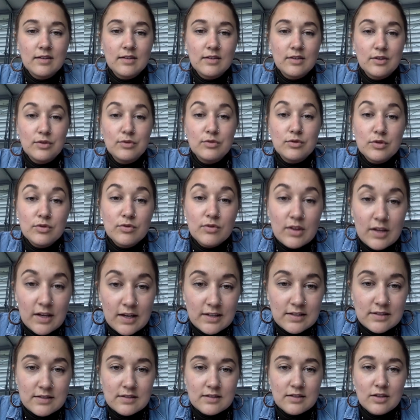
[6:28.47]
You do
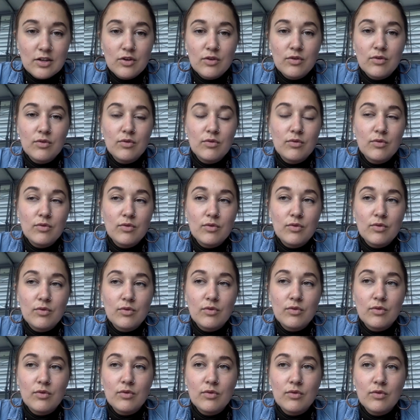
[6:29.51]
this,
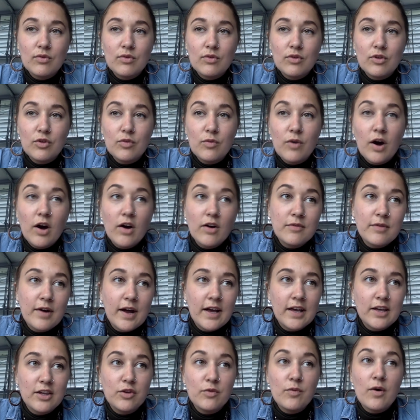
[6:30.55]
you are
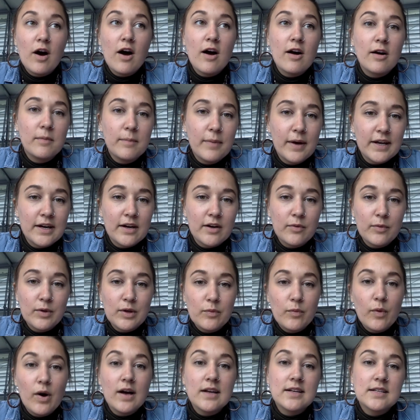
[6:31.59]
right, you are better, we
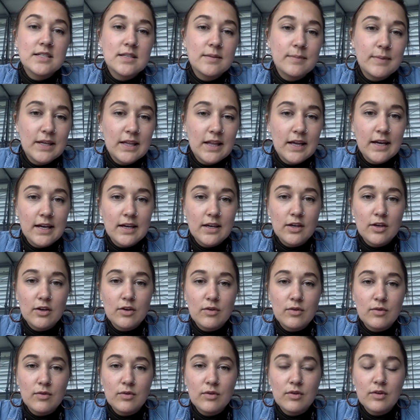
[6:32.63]
want to be like
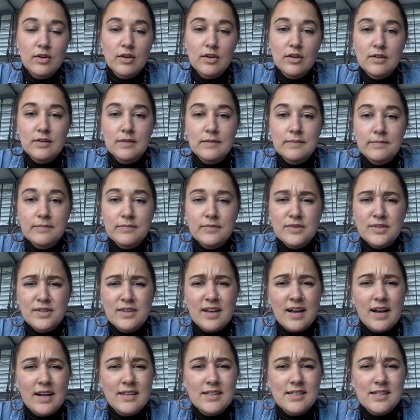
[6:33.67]
you. So the
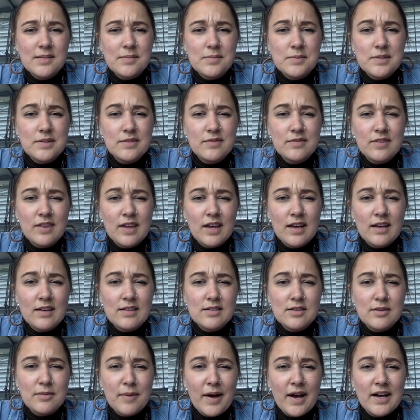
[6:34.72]
concept of like
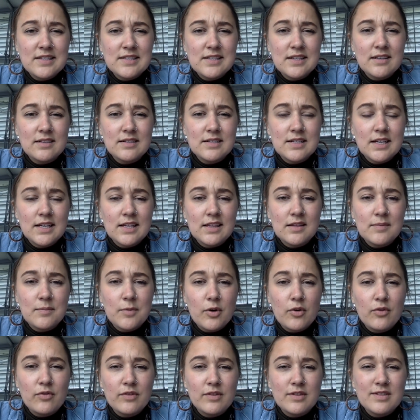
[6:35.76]
surpassing or taking them
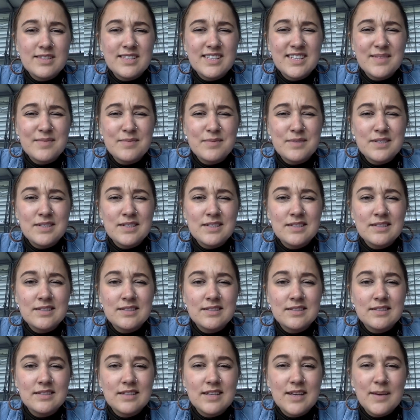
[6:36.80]
over seemed
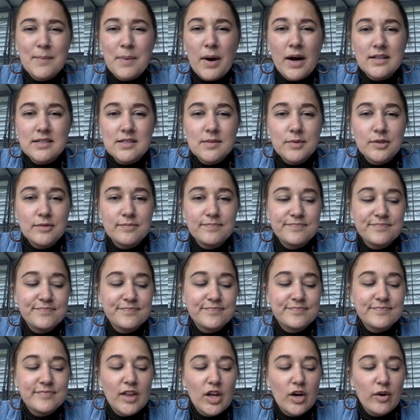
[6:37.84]
impossible.
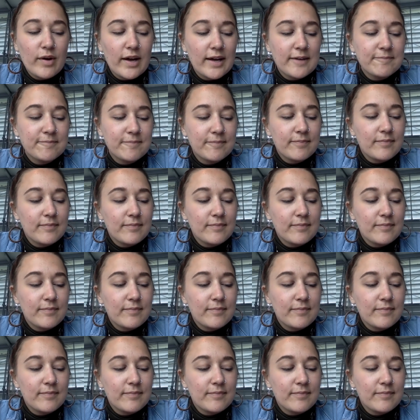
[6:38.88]
Okay.